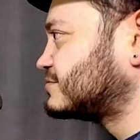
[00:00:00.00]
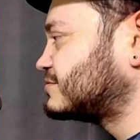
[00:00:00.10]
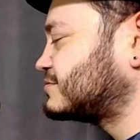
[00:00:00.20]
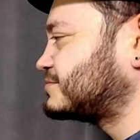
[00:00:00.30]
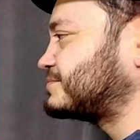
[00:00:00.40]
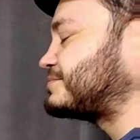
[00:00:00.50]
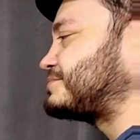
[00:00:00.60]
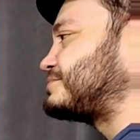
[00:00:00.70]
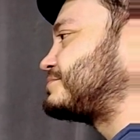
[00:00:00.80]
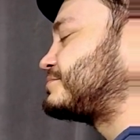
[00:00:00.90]

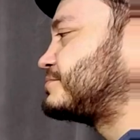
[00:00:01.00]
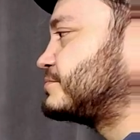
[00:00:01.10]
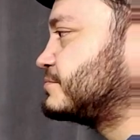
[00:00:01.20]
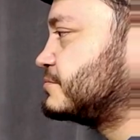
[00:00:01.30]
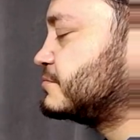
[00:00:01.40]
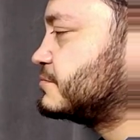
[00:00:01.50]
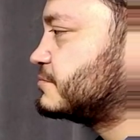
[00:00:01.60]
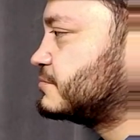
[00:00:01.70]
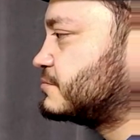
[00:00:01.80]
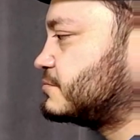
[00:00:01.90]

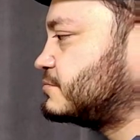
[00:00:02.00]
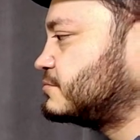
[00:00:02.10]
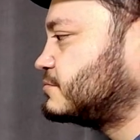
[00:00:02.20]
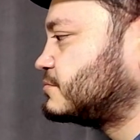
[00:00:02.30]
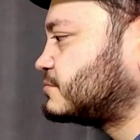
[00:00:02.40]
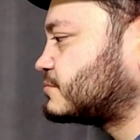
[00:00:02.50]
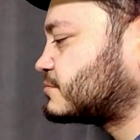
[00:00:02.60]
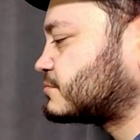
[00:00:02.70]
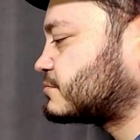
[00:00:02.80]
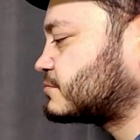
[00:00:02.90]

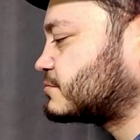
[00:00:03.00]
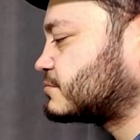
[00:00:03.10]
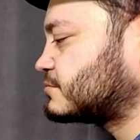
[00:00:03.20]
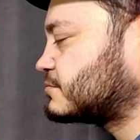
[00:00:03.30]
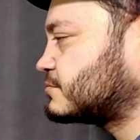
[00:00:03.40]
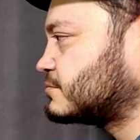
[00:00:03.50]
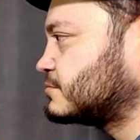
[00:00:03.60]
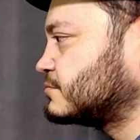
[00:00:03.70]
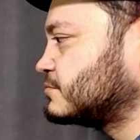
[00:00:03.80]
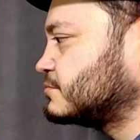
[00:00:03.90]

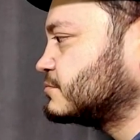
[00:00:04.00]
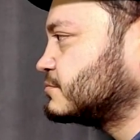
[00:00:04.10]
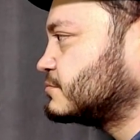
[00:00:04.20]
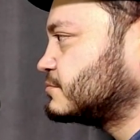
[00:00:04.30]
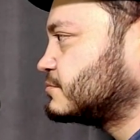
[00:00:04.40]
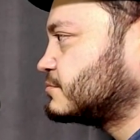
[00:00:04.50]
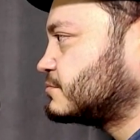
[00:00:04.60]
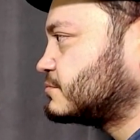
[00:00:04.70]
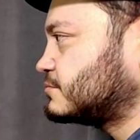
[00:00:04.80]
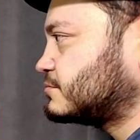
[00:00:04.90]

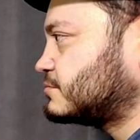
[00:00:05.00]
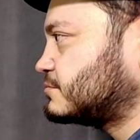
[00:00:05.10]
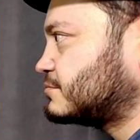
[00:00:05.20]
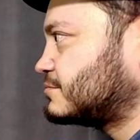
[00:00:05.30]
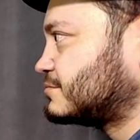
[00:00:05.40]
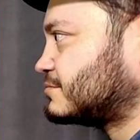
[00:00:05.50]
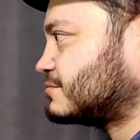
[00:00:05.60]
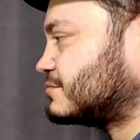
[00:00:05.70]
No words are spoken by the person on screen.